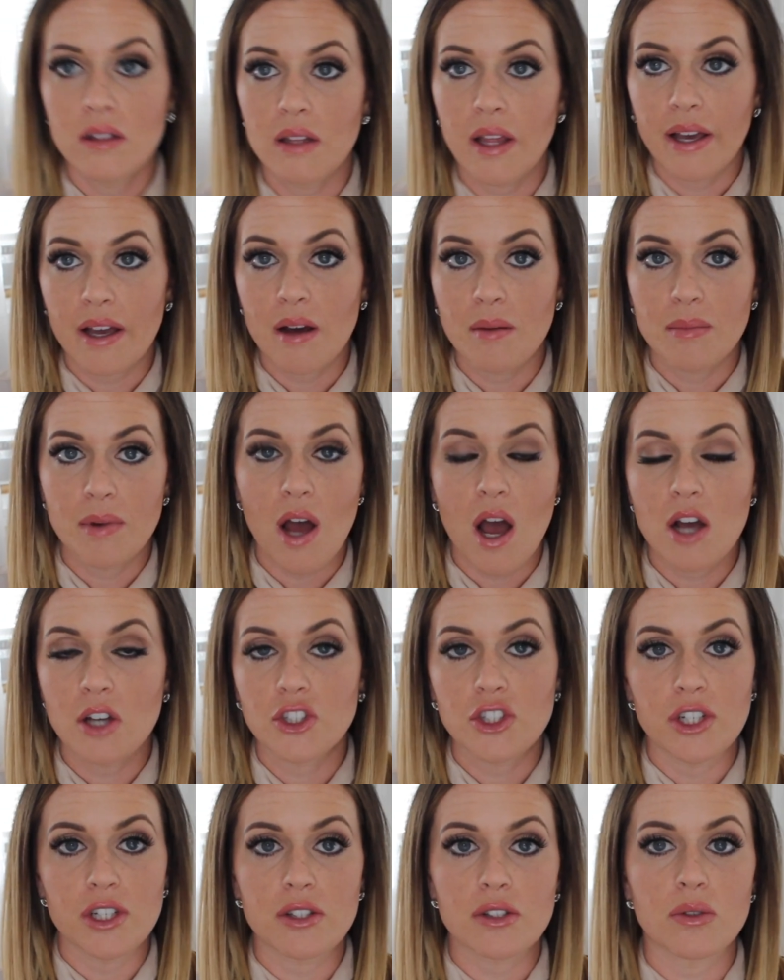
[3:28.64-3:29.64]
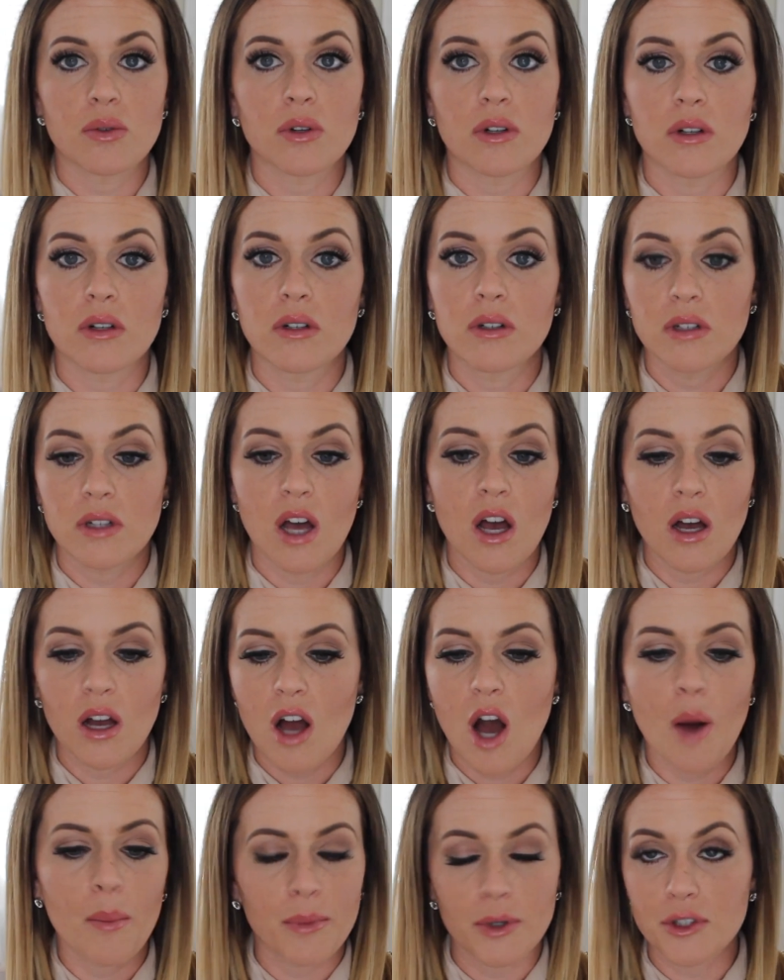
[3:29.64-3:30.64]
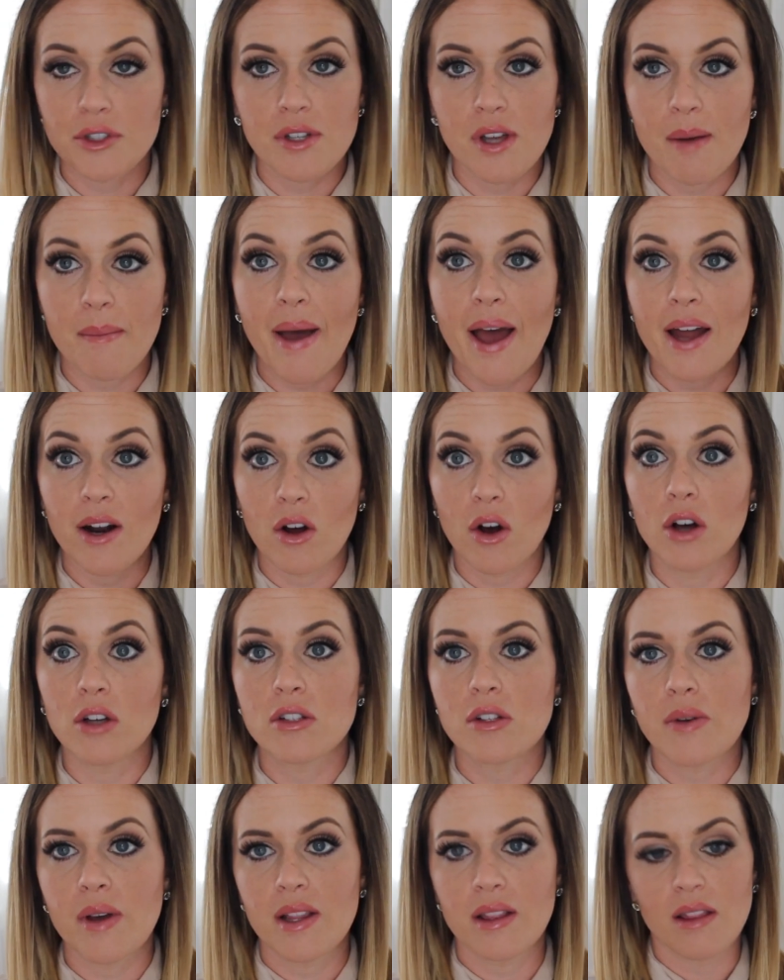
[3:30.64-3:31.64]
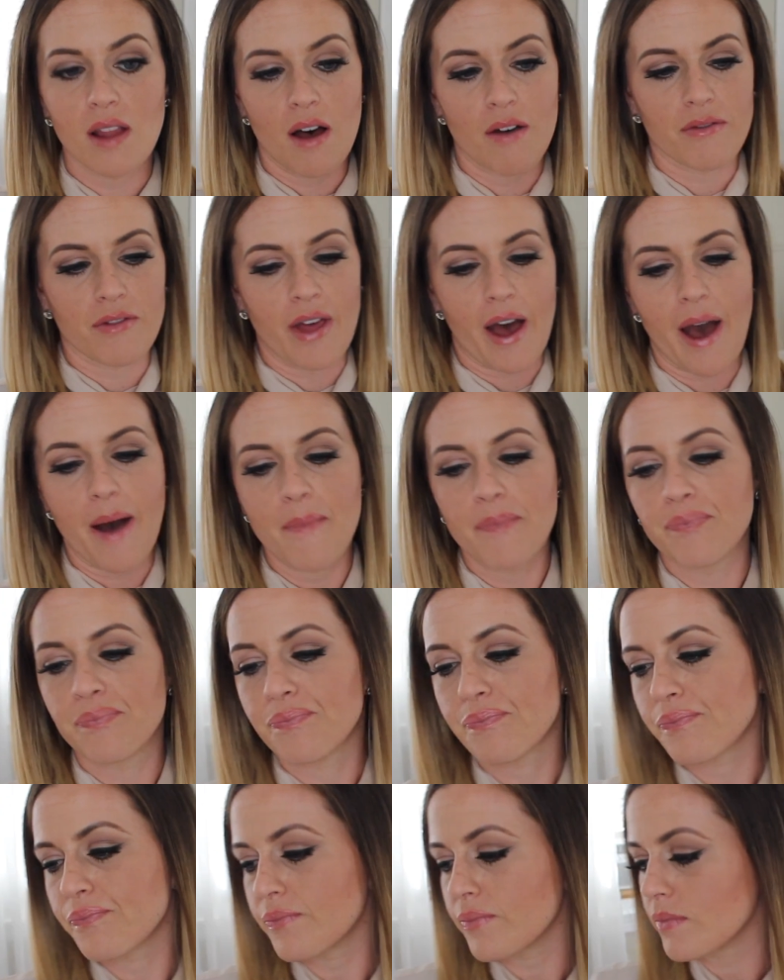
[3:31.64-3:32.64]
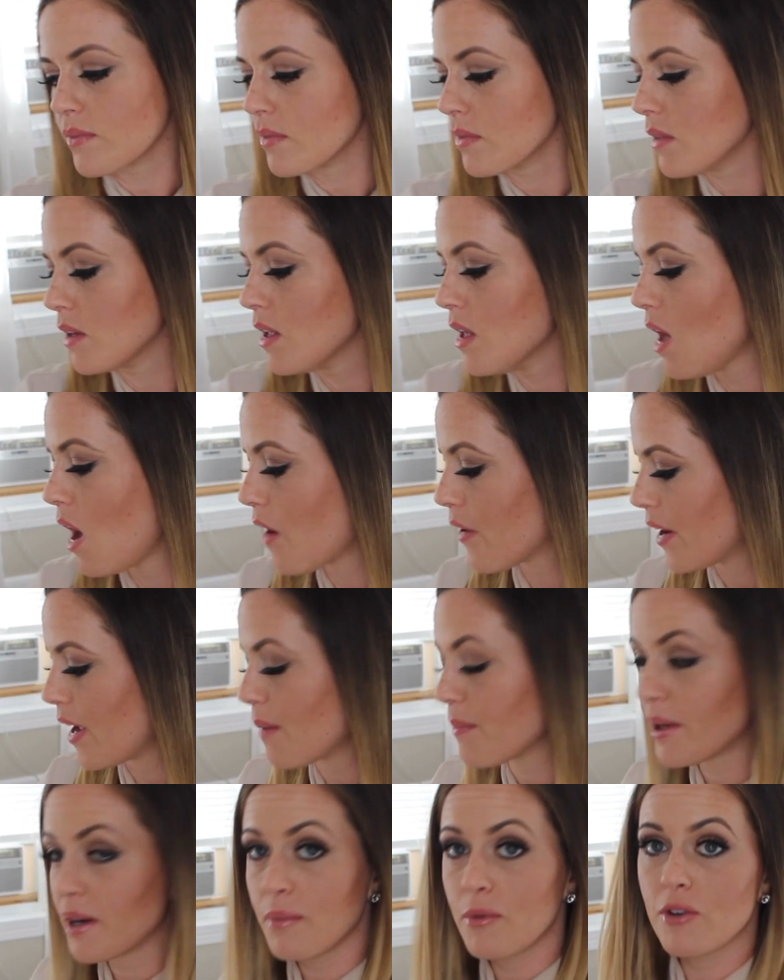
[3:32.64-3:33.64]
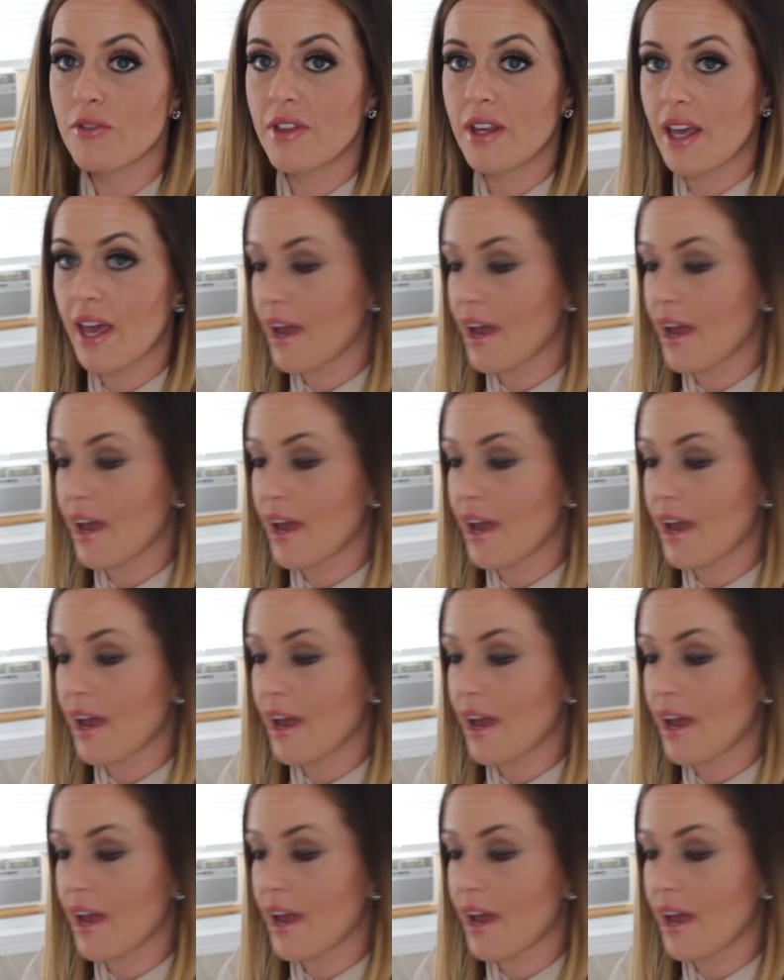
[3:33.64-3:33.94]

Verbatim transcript: like obnoxious or cumbersome at all. So I love that. All right, I'm gonna move the